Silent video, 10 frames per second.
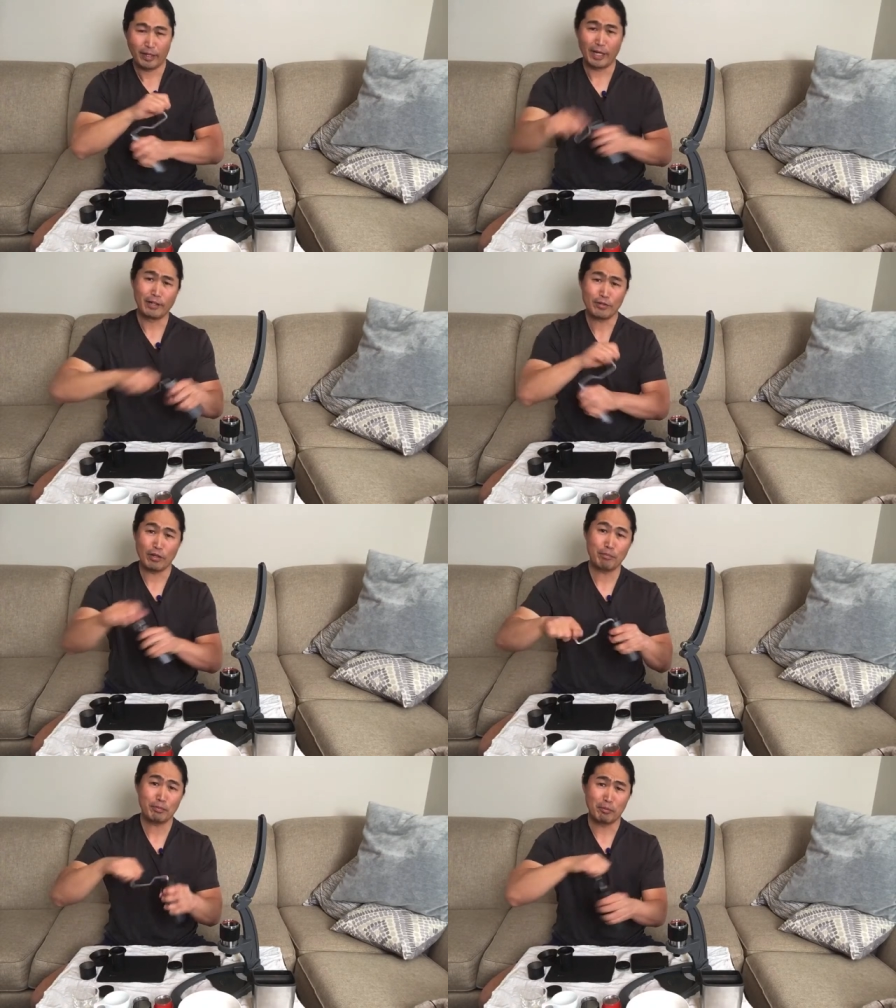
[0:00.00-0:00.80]
I know
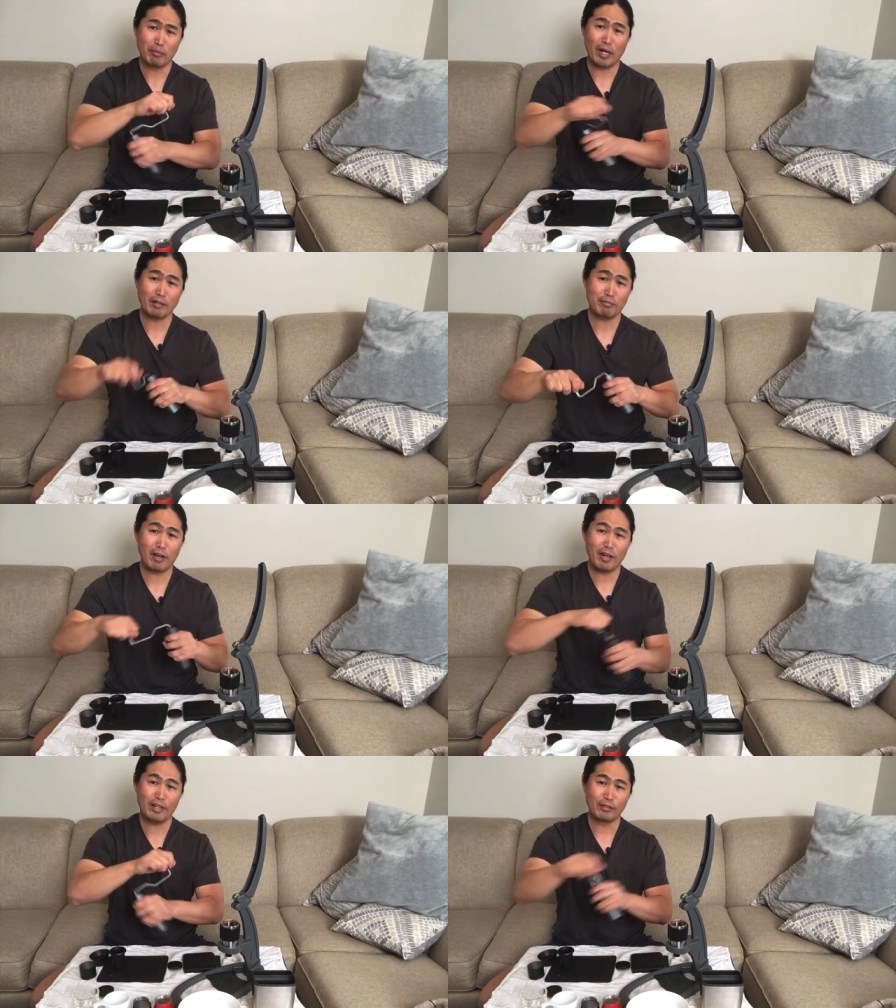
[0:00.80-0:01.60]
some people
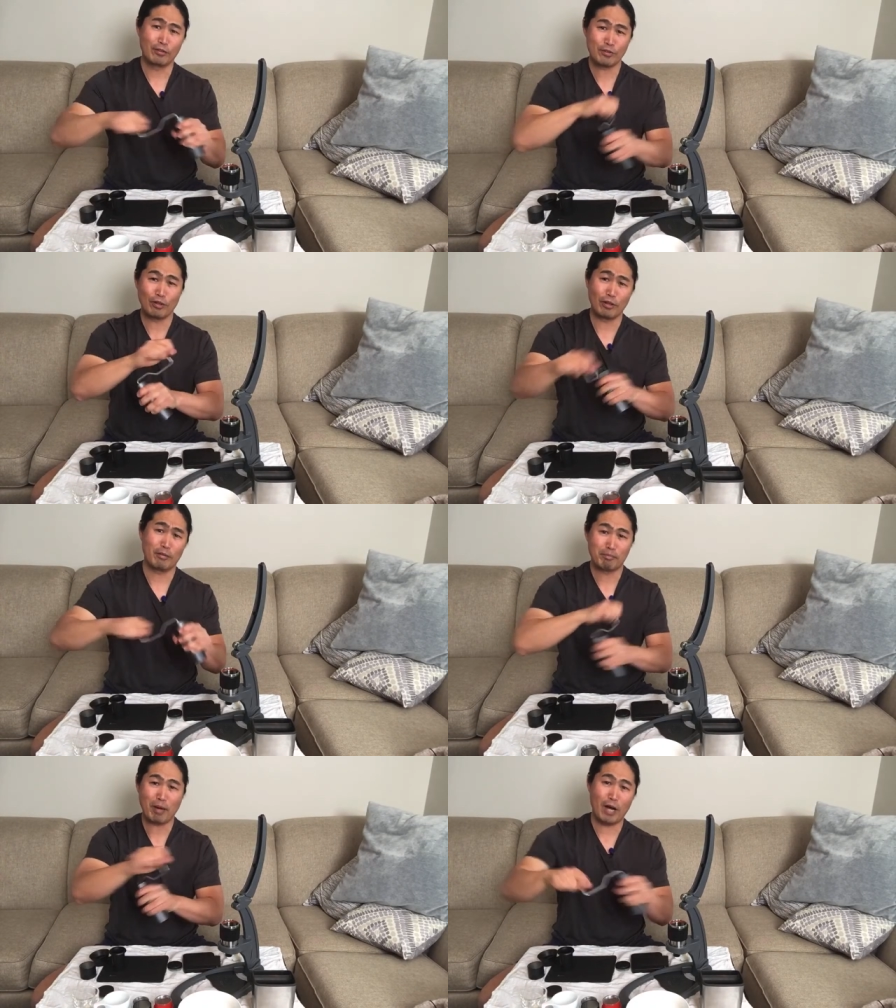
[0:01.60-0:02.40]
modify, use the
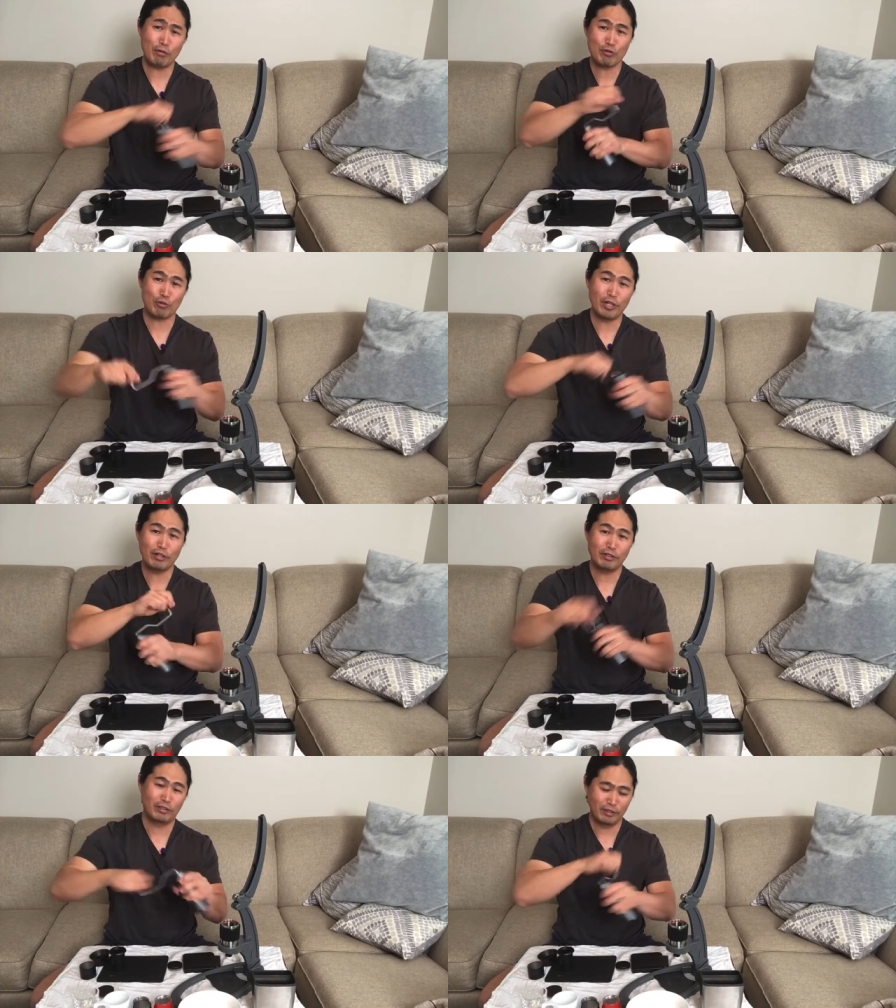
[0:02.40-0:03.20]
power
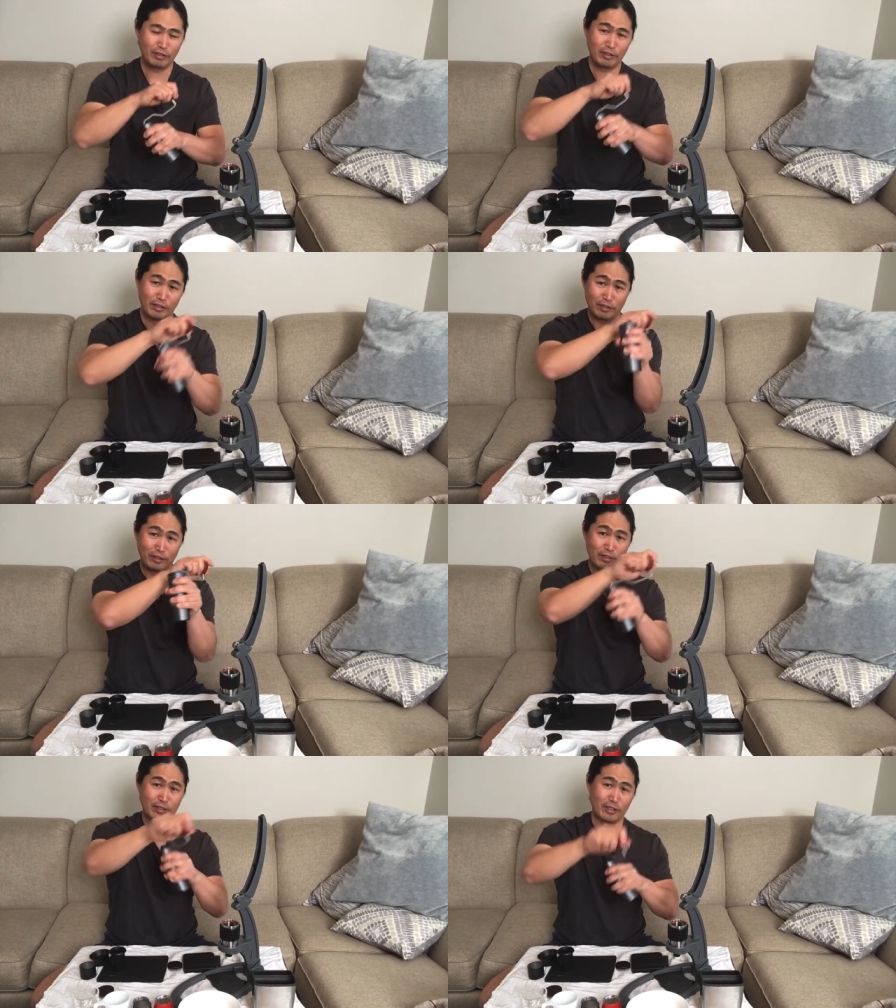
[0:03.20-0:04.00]
drill
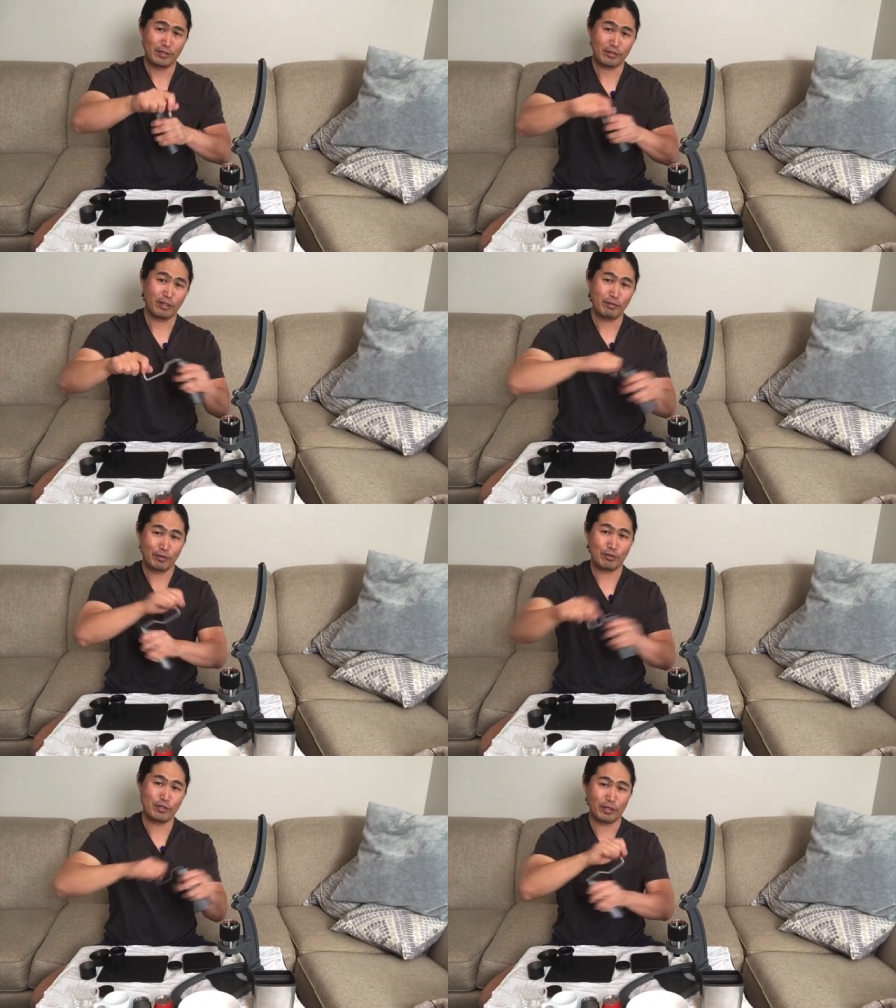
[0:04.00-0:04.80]
instead of
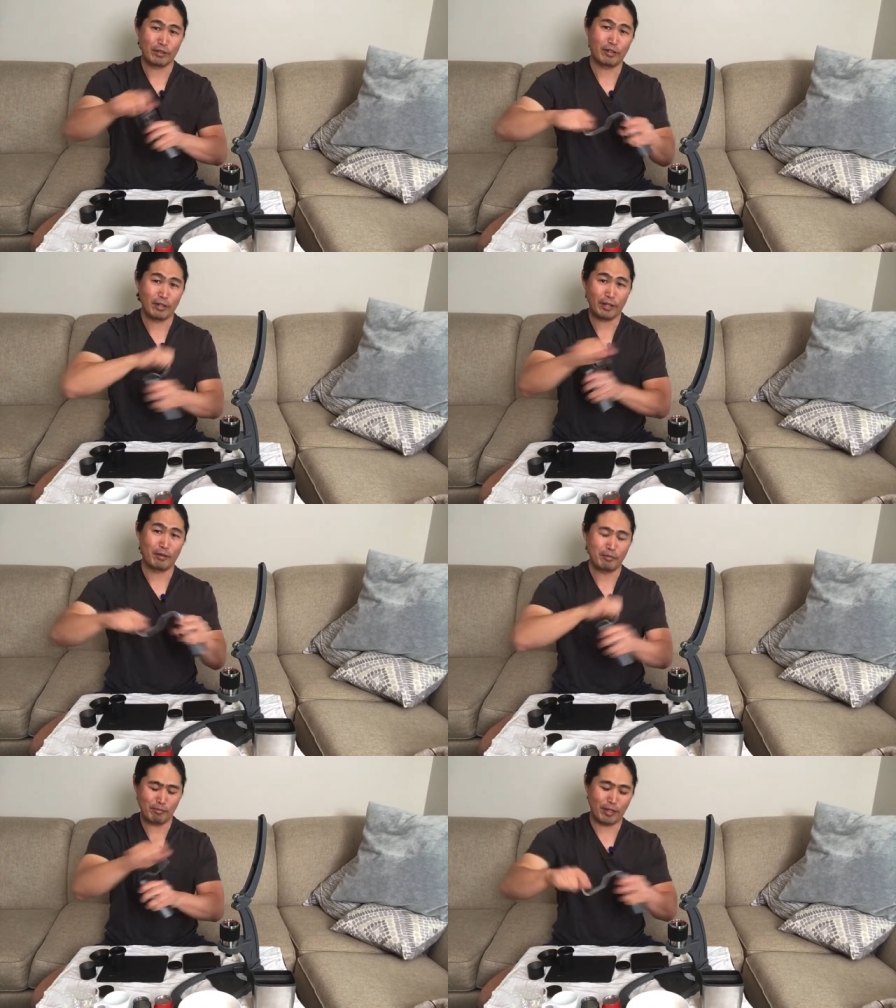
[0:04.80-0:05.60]
using uh,
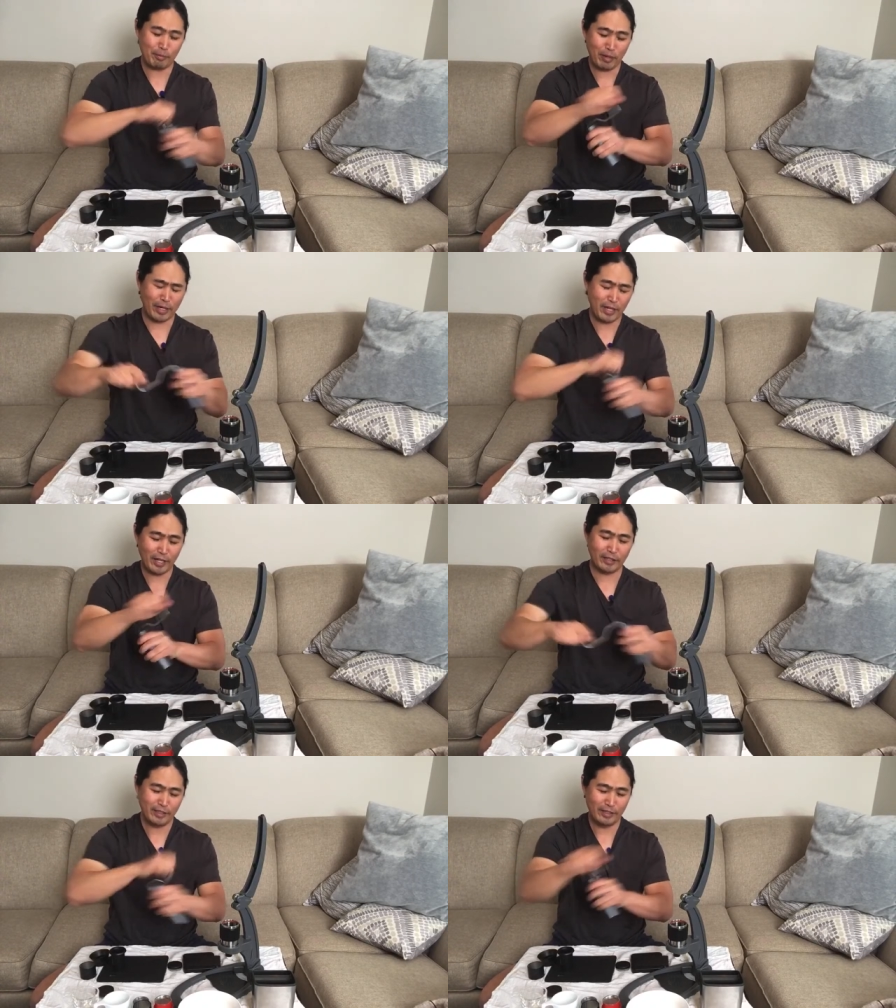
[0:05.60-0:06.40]
by
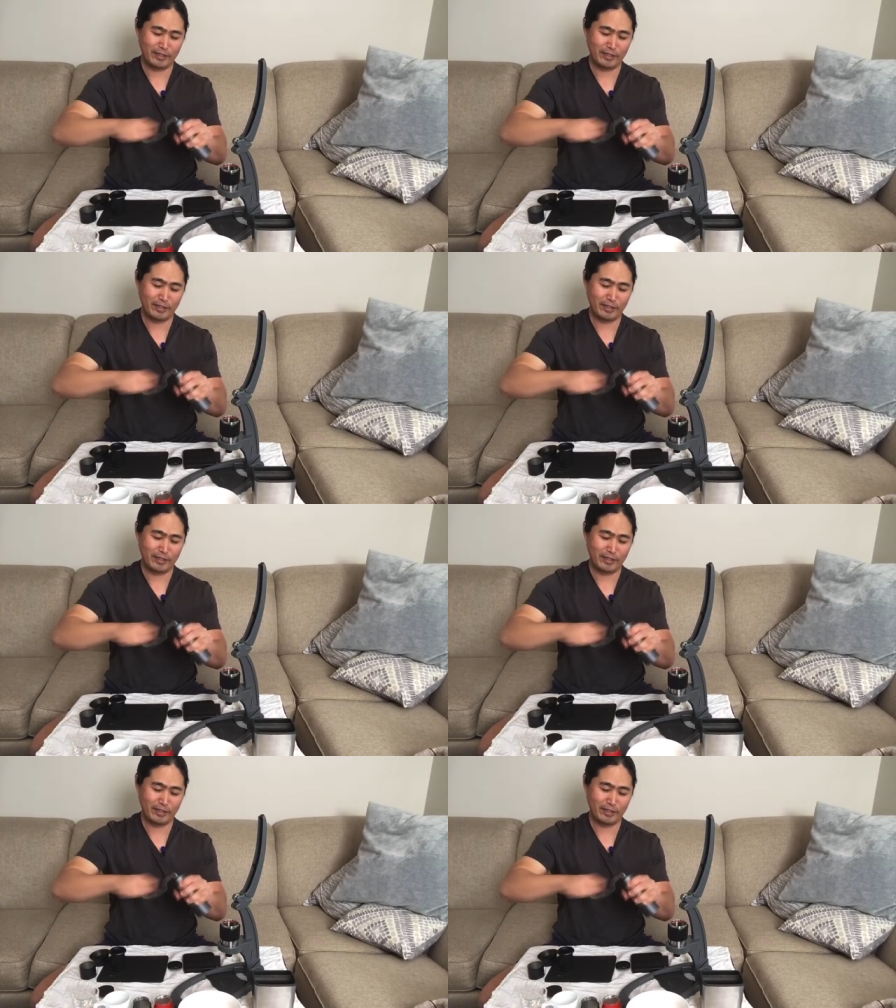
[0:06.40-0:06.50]
hand.